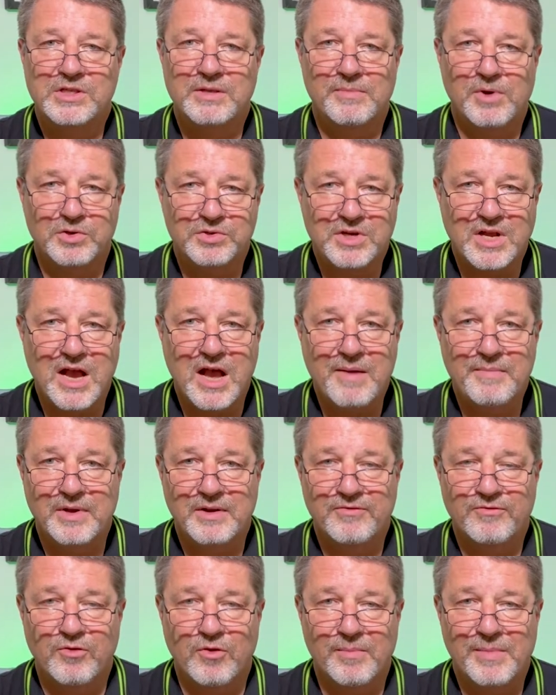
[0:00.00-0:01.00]
the most common
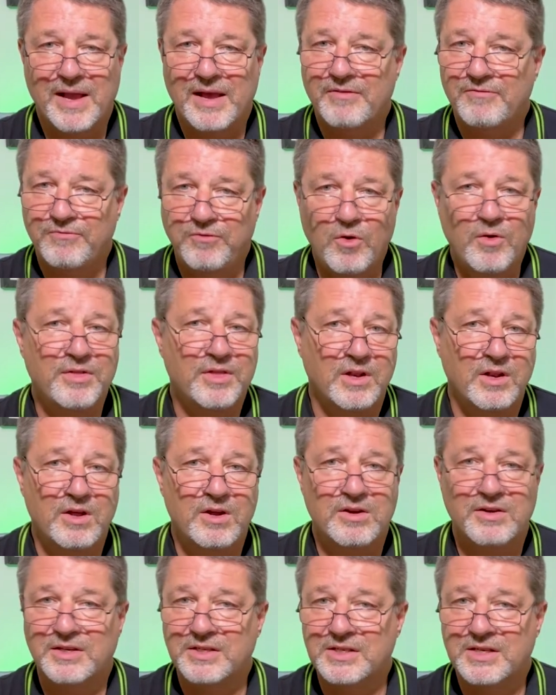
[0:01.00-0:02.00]
format for the
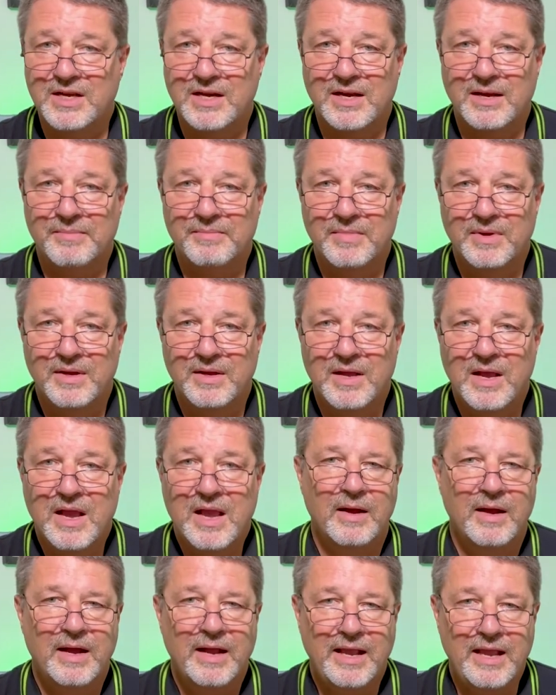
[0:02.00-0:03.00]
longest time.
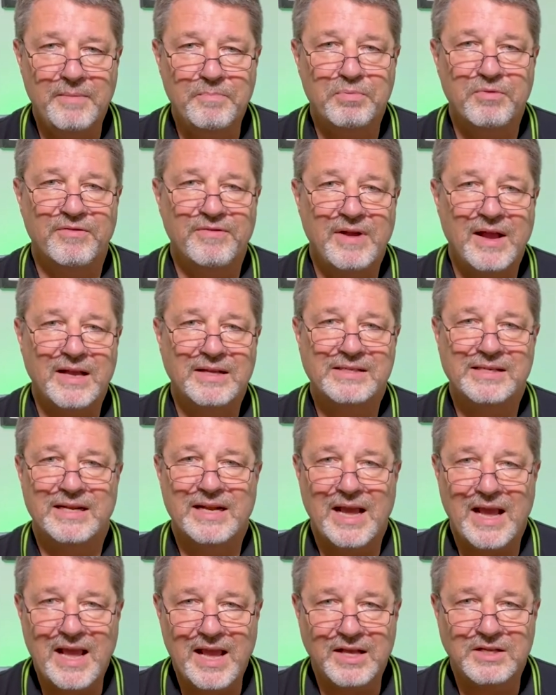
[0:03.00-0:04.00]
It provides
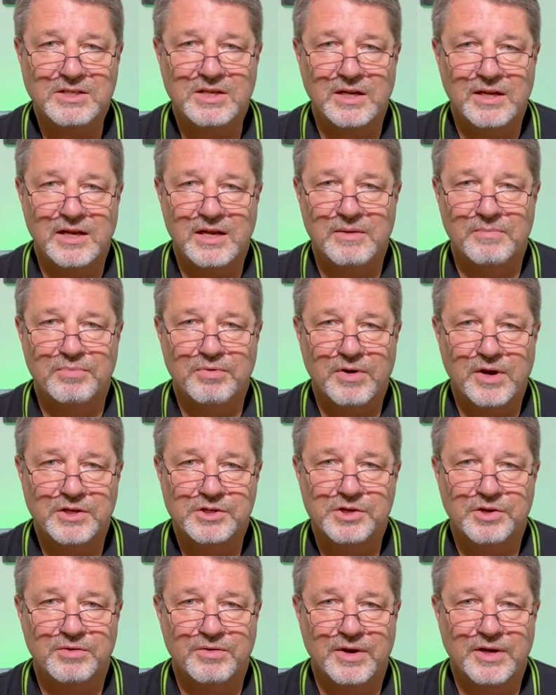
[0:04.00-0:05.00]
an excellent
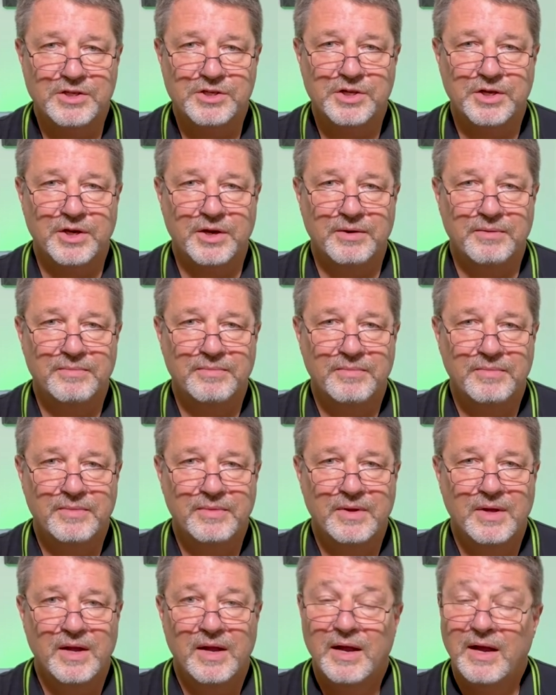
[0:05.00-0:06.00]
compression ratio.
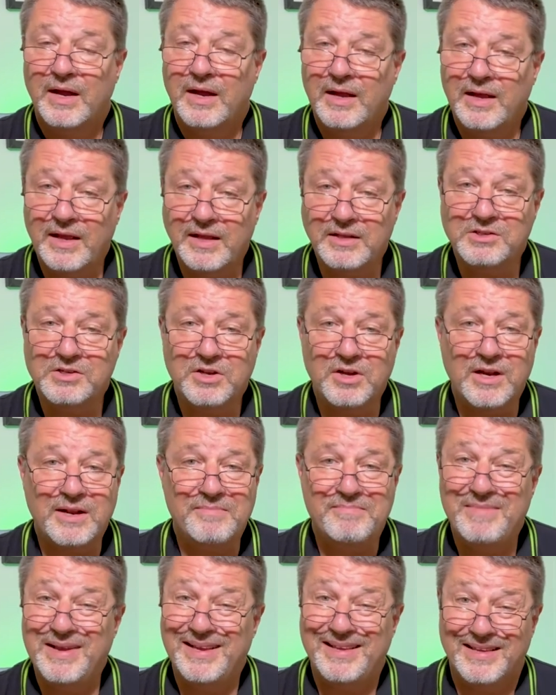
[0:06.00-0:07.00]
It's good at
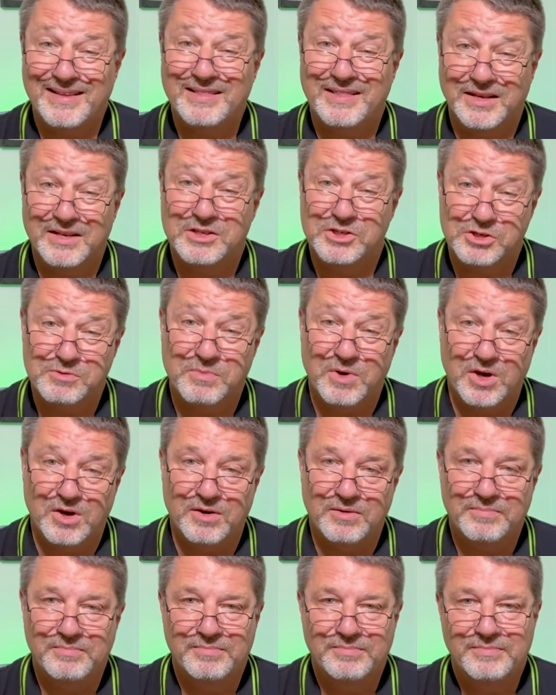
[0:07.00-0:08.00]
making things
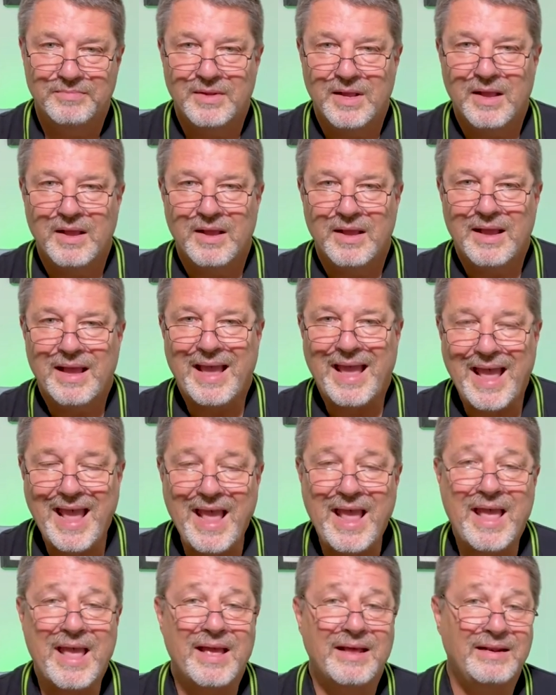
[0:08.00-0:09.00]
small.
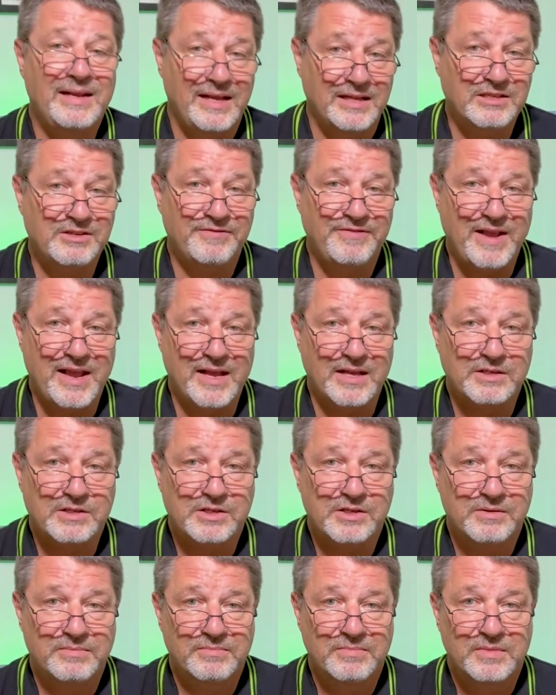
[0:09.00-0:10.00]
And it's
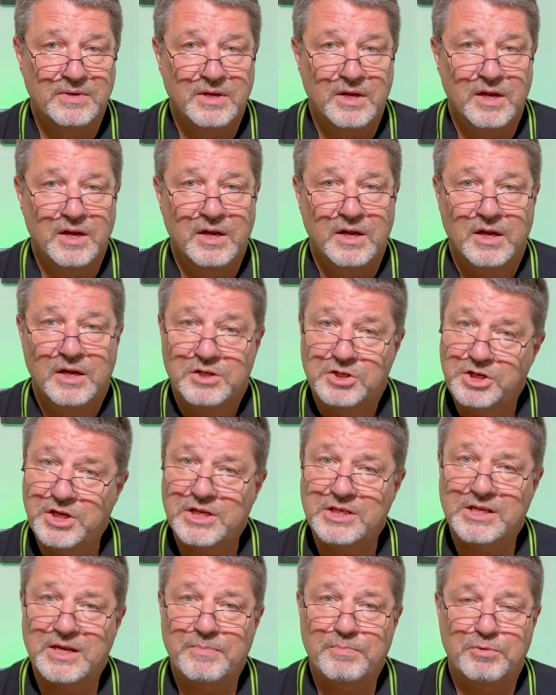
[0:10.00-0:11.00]
fast.
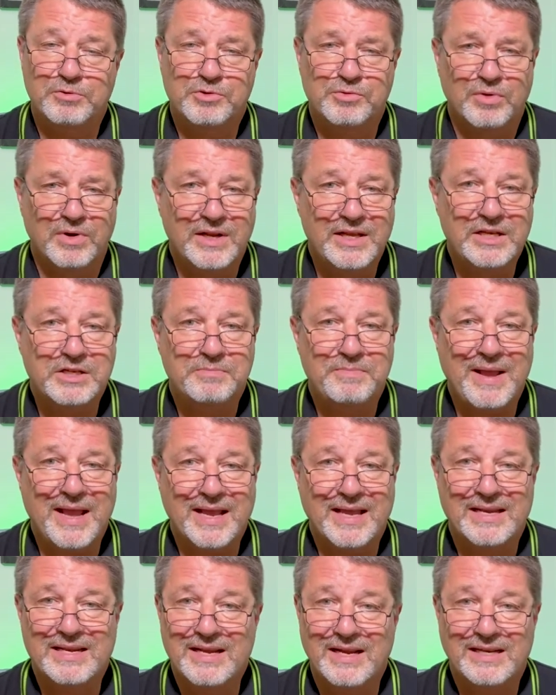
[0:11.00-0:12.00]
gzip was released back
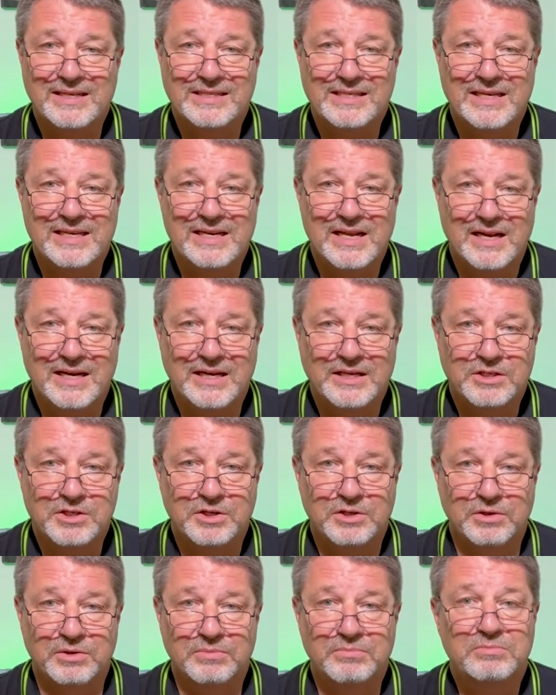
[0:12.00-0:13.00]
in
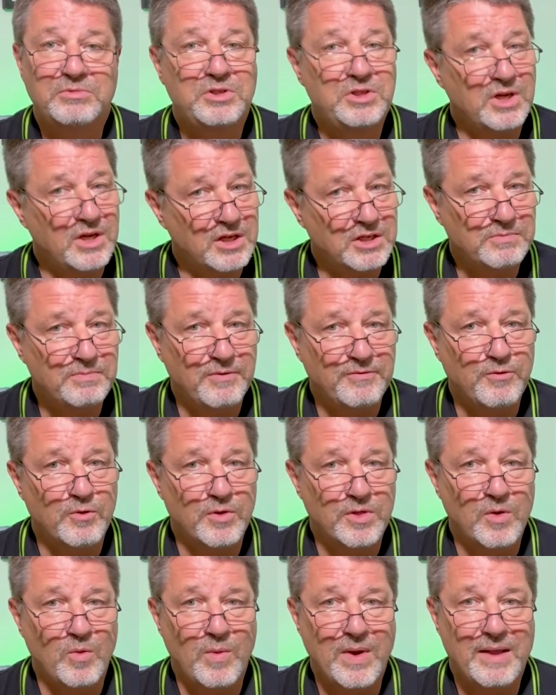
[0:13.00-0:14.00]
1992, just before
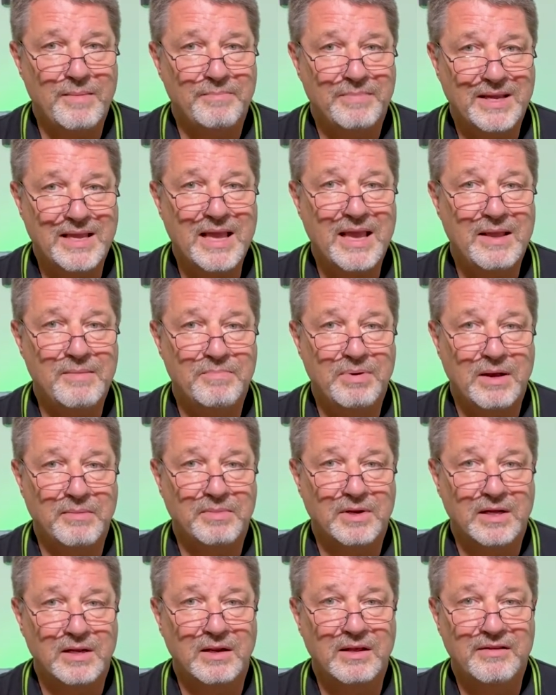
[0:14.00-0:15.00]
the web became
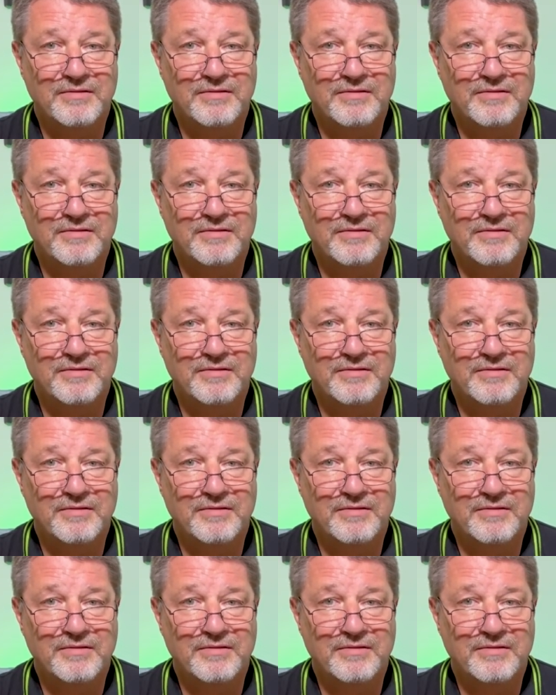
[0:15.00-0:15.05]
publicly